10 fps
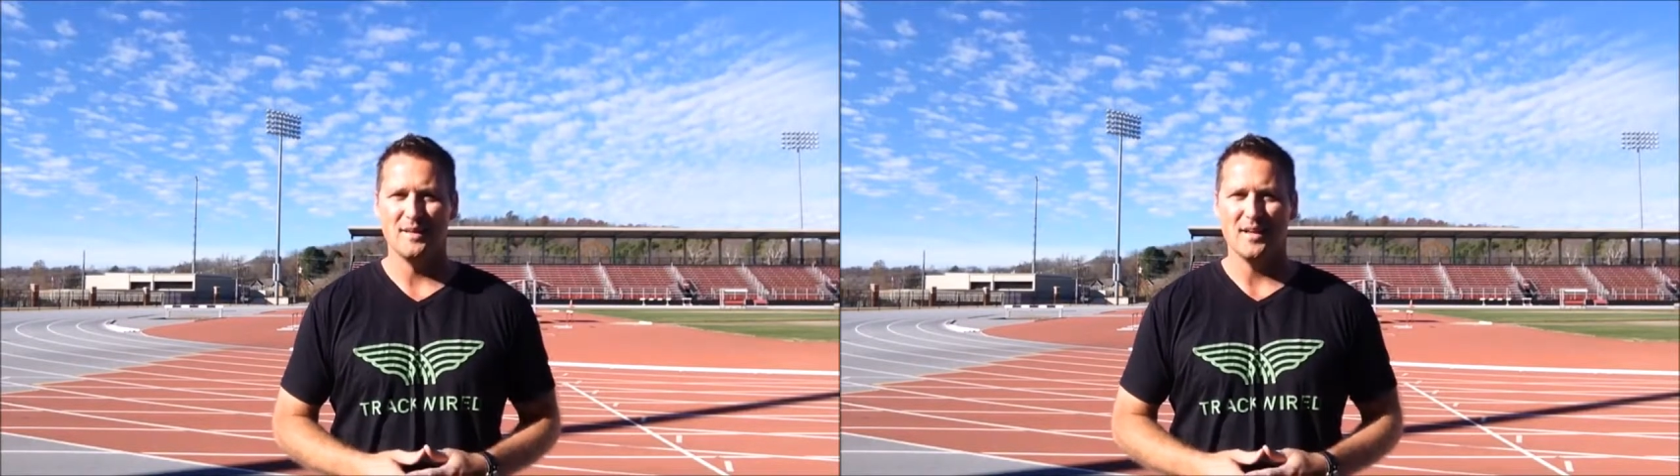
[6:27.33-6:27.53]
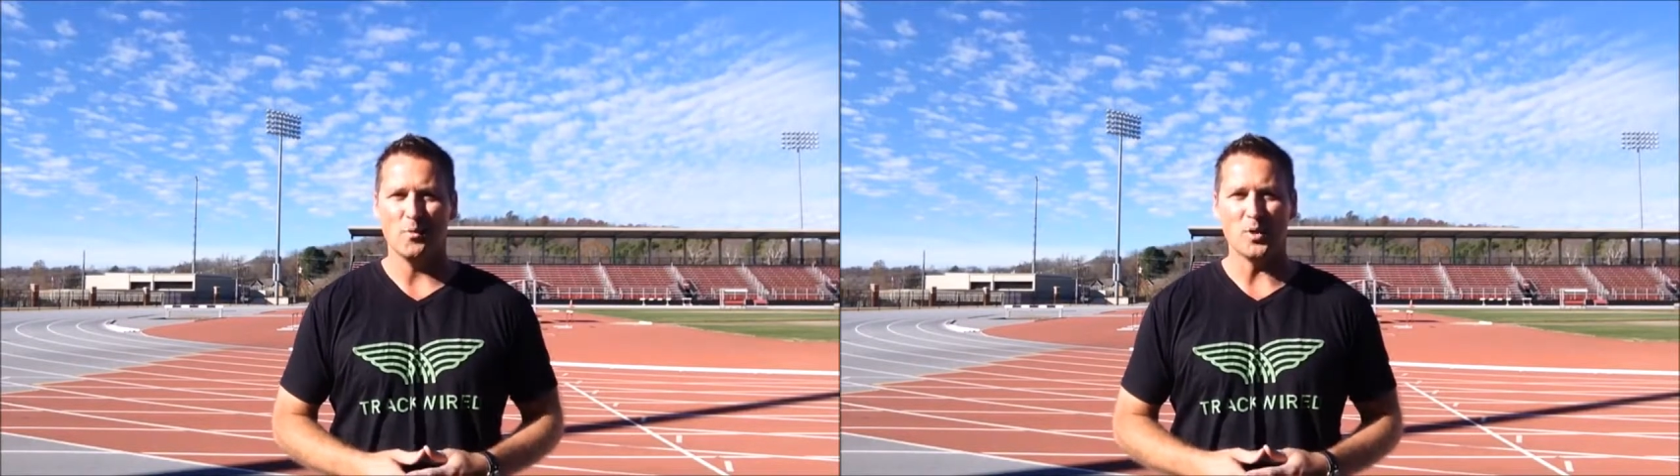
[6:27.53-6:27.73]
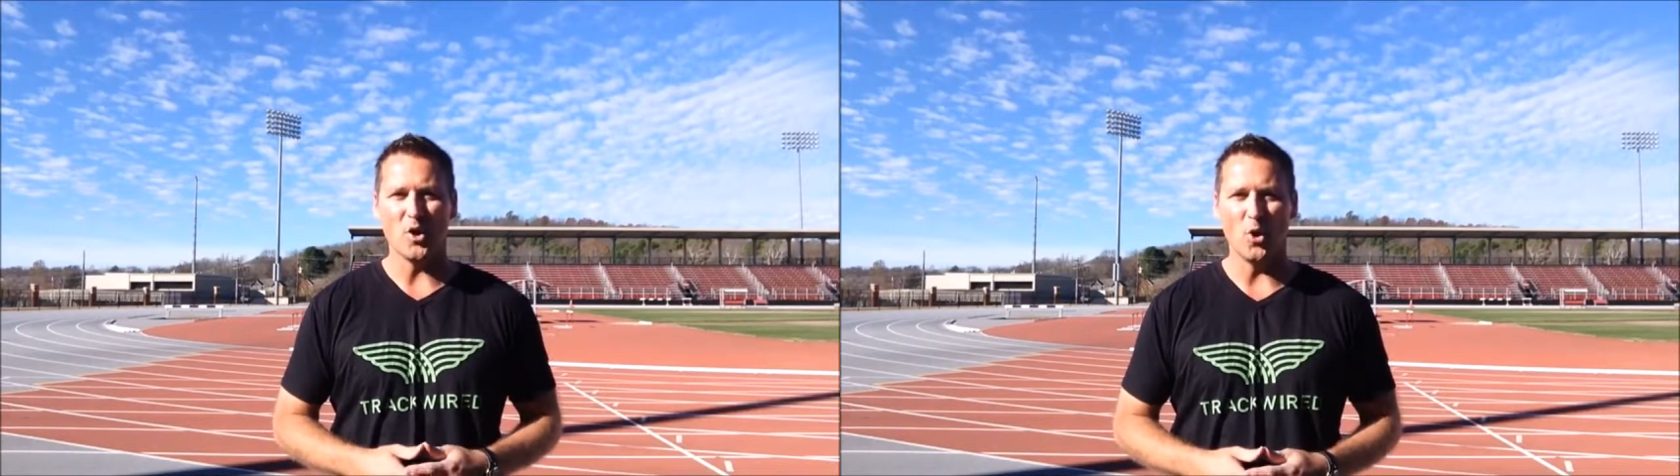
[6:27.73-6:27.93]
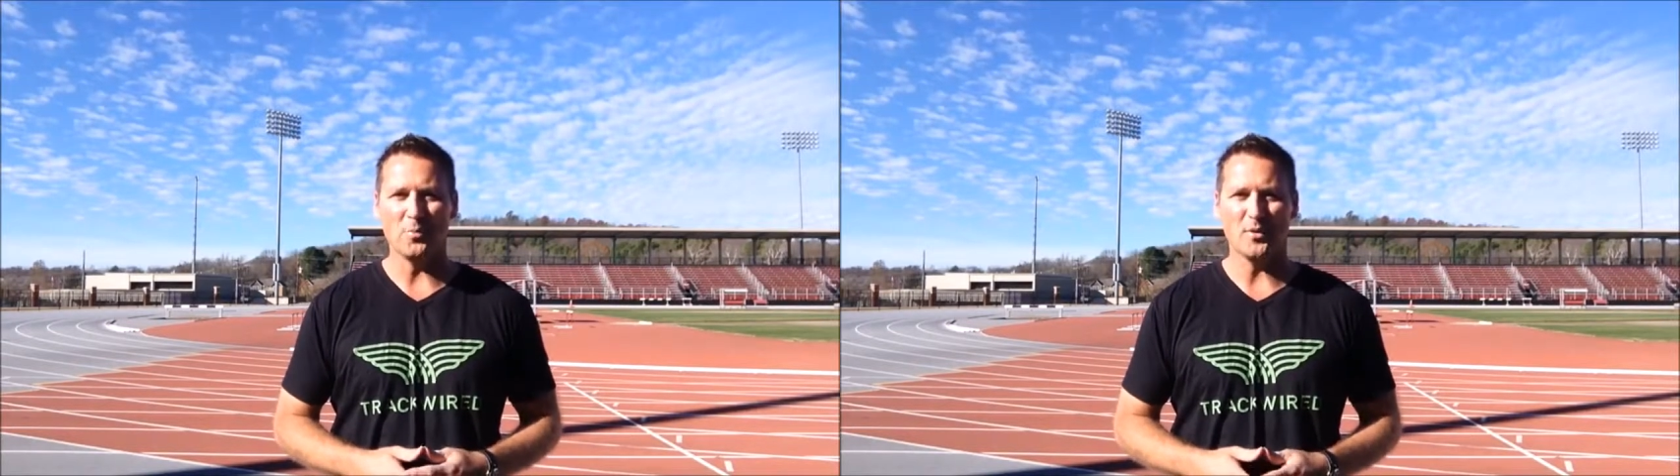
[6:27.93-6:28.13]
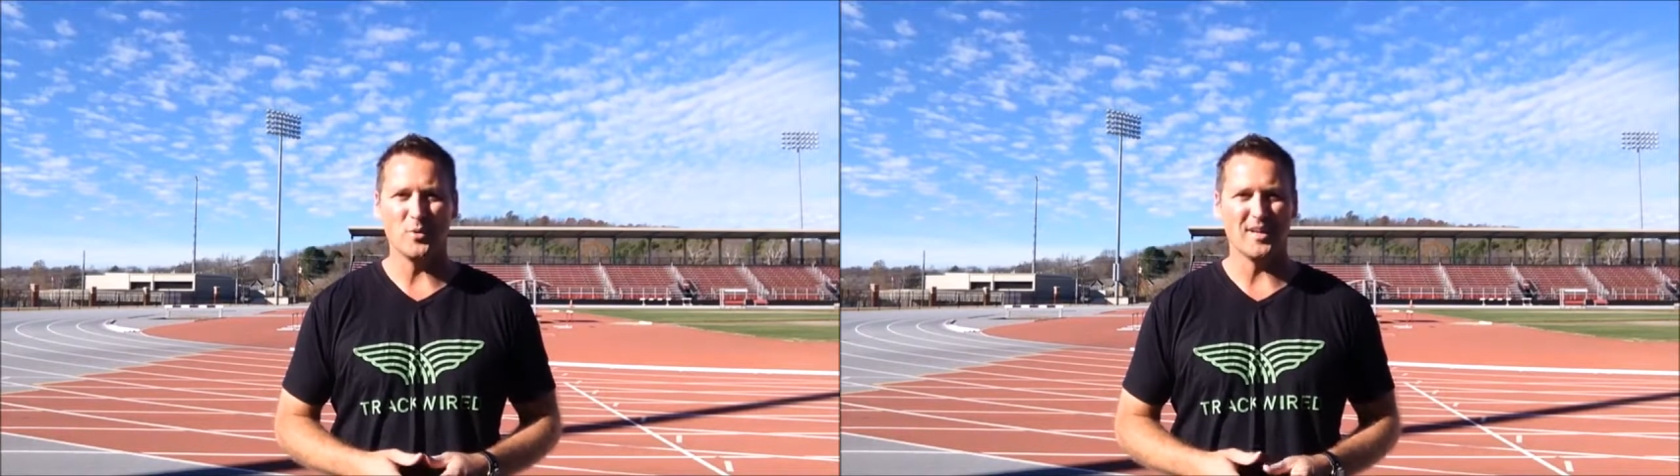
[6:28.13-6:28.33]
and we hope
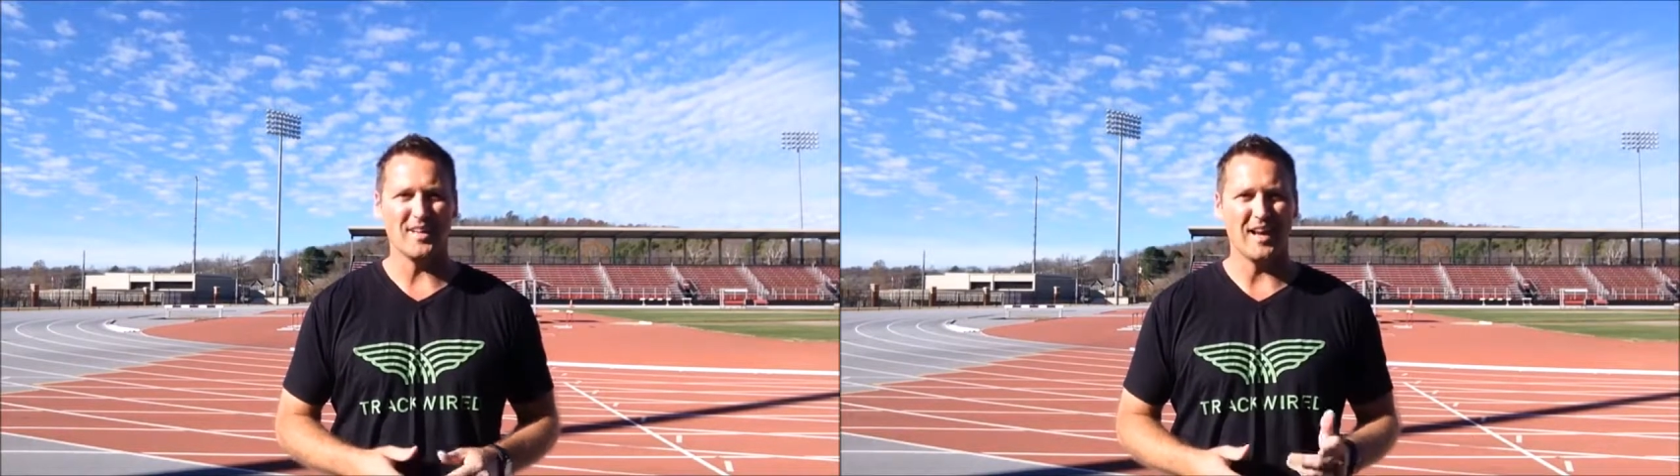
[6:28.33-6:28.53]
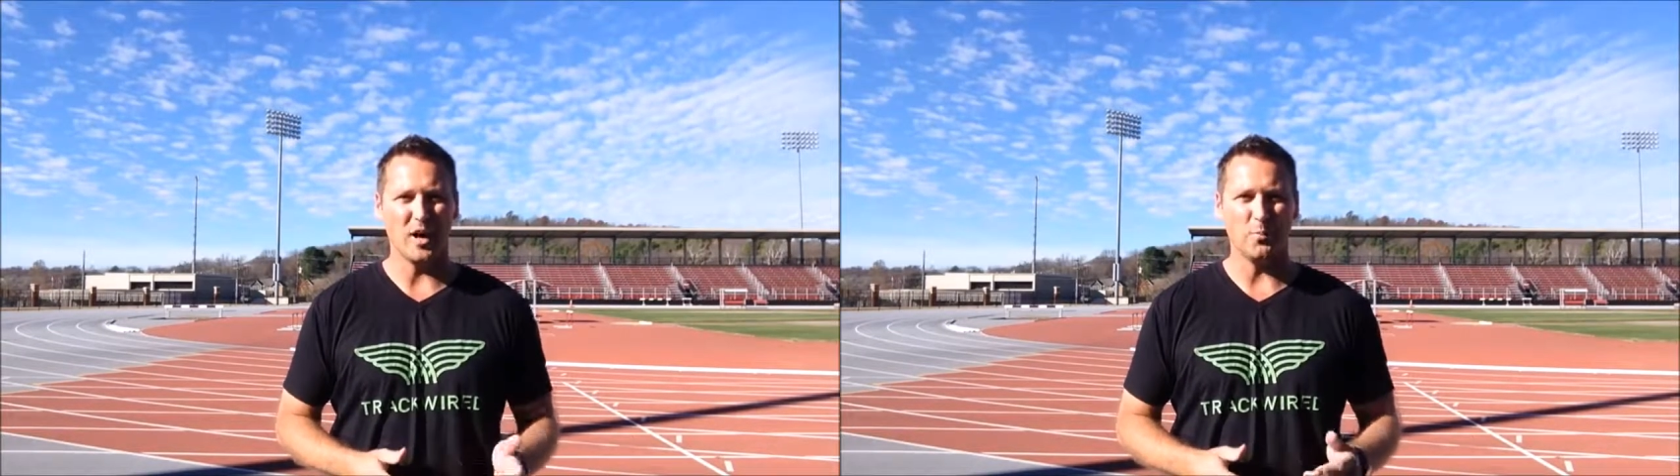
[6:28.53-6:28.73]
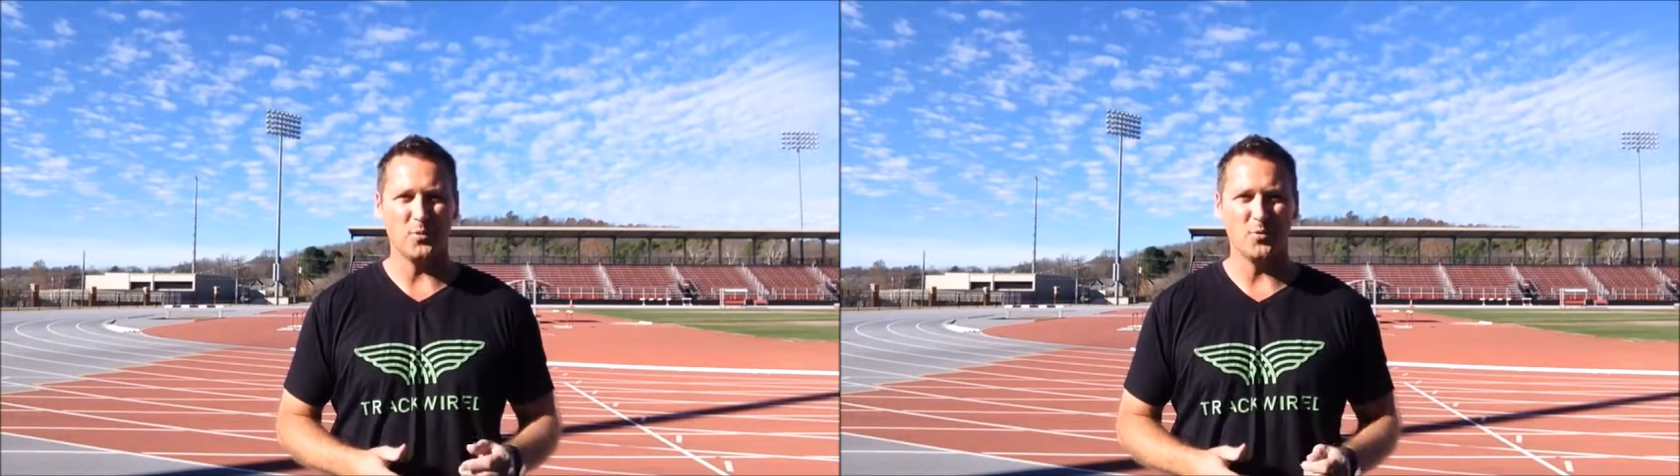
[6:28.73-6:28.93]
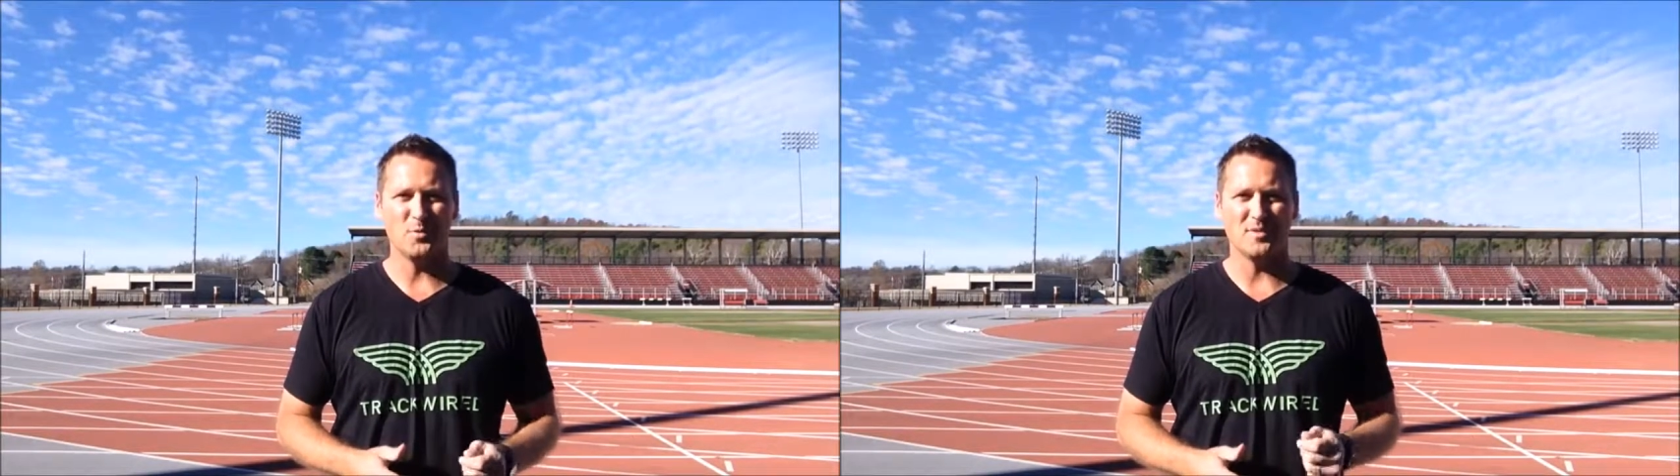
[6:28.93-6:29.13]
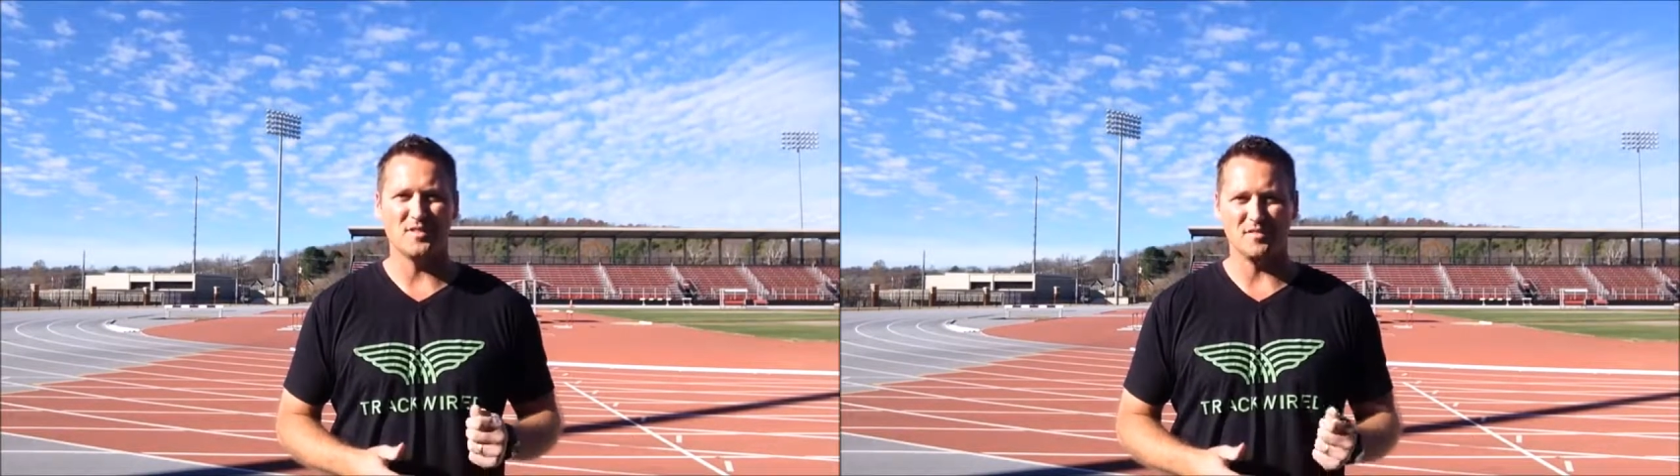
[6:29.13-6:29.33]
that we can help you
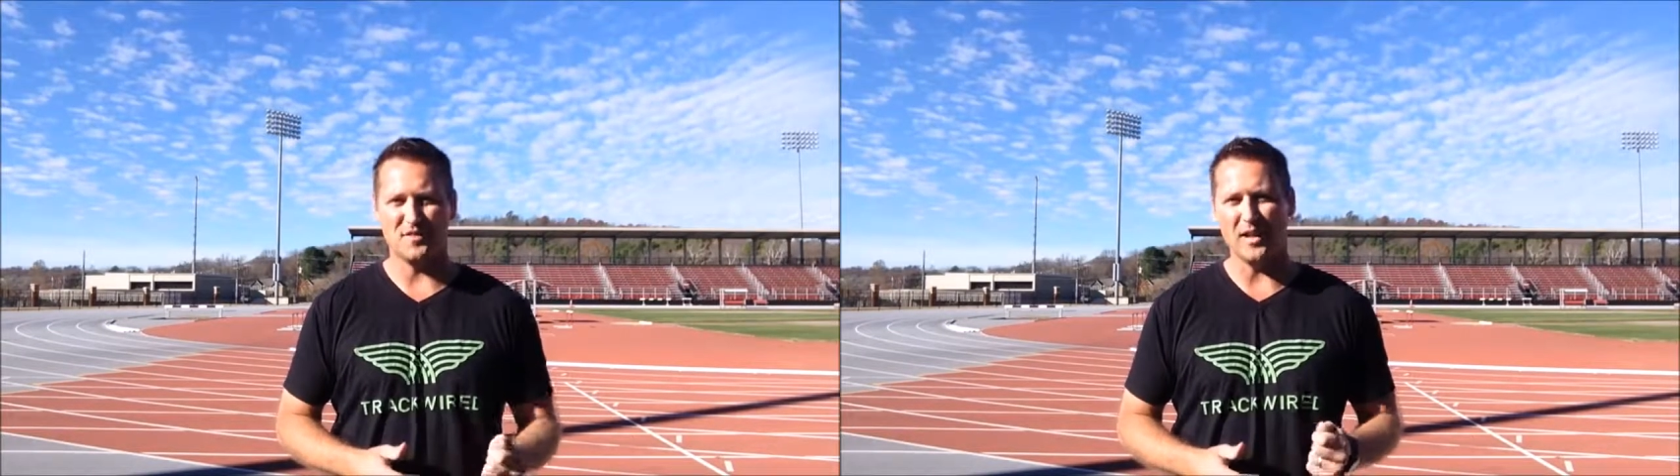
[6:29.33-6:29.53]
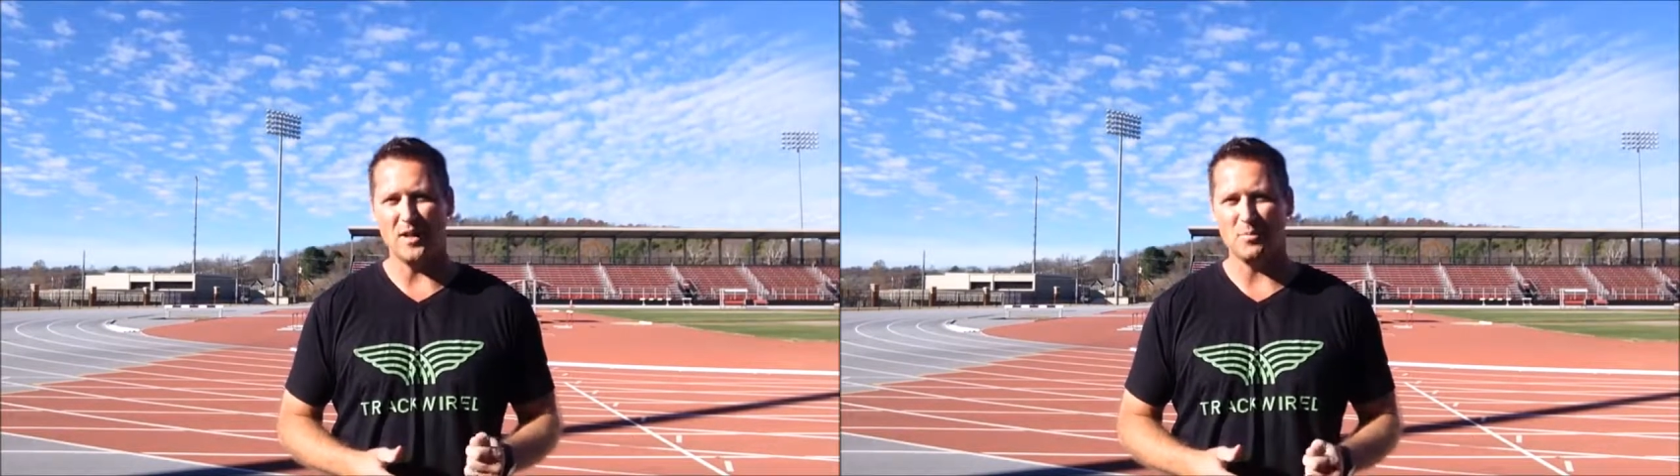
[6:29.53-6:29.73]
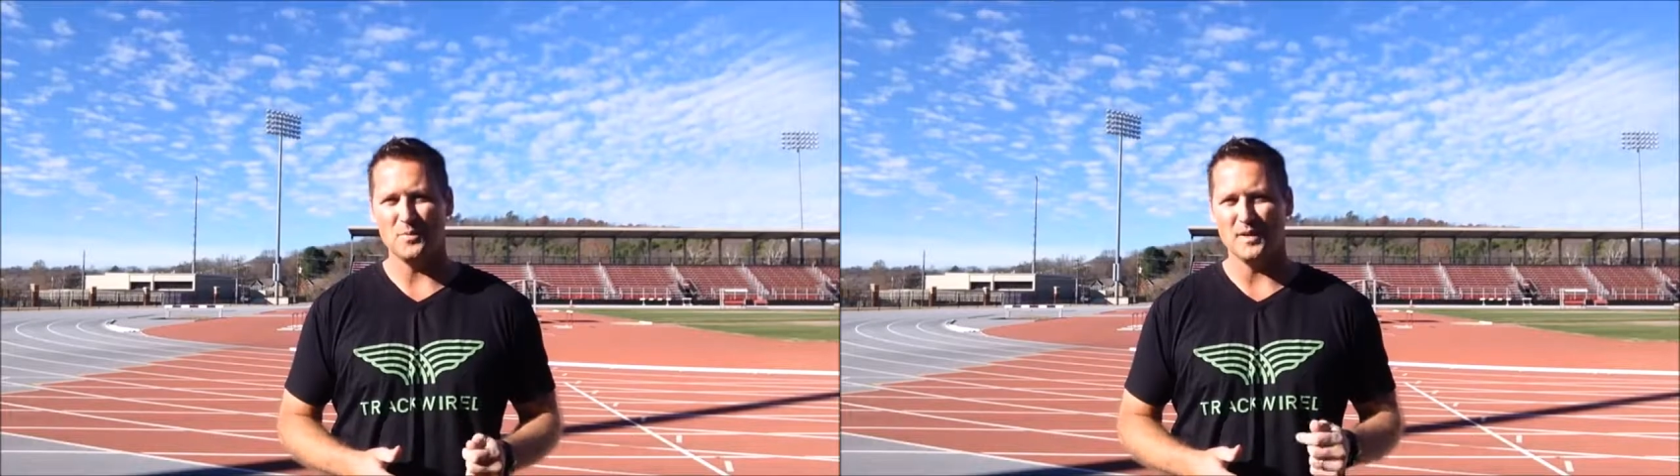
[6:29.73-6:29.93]
develop